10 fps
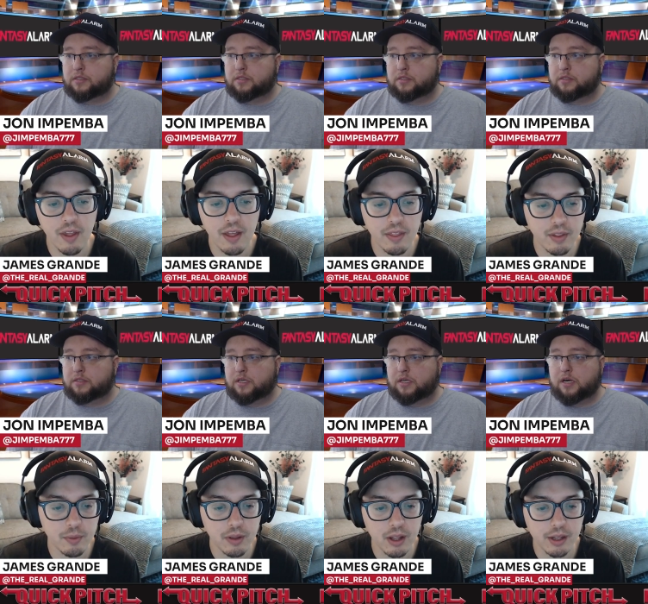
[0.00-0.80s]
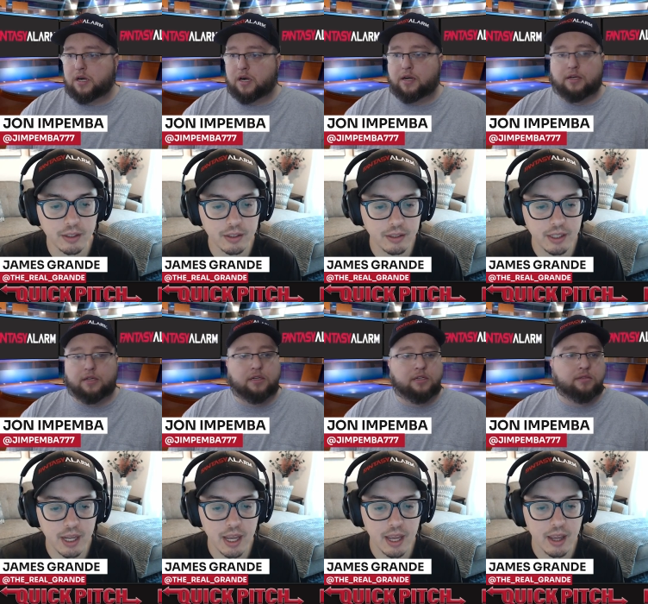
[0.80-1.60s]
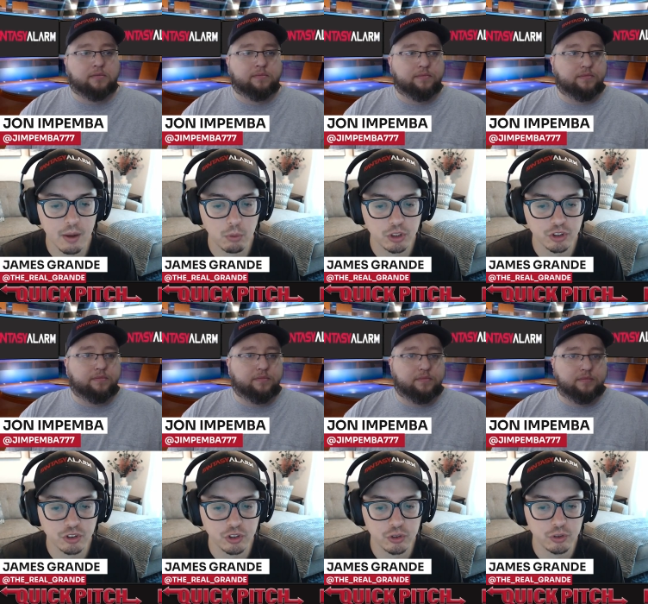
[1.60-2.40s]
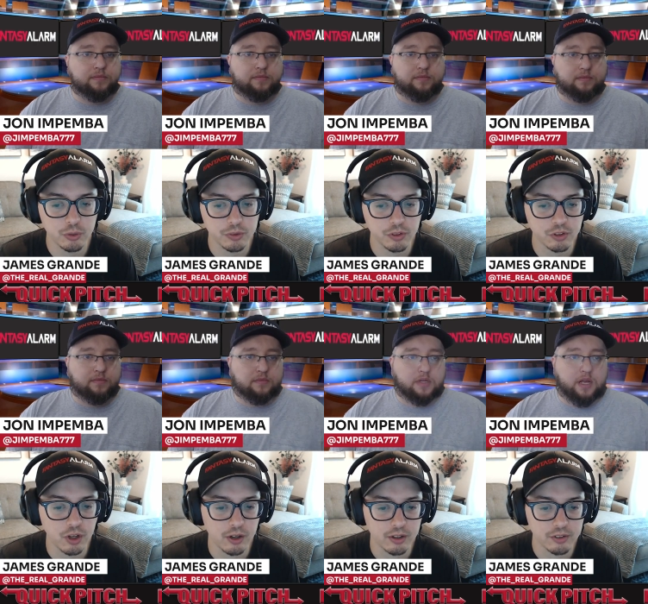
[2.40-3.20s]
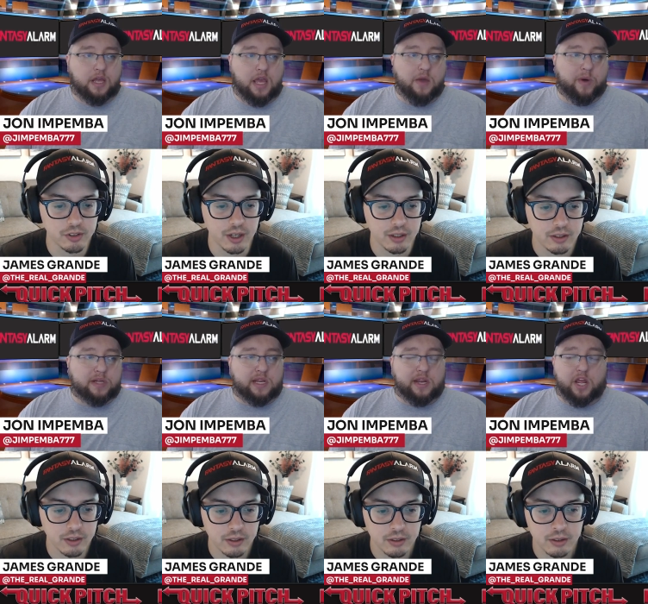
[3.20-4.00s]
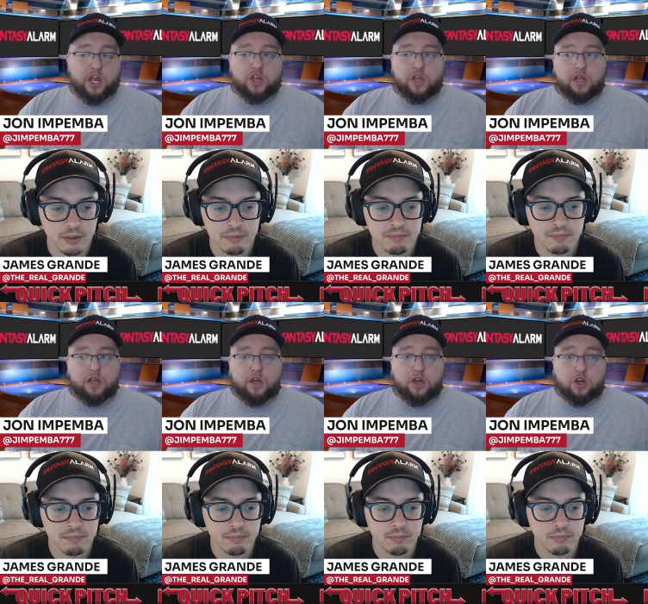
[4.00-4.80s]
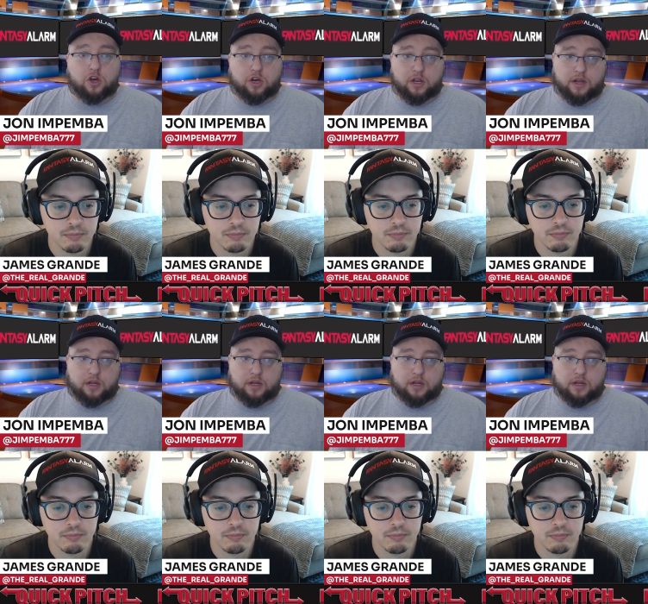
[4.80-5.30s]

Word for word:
Speaker 1: then they were like, yeah, we'll just use you as a starter instead. He wasn't good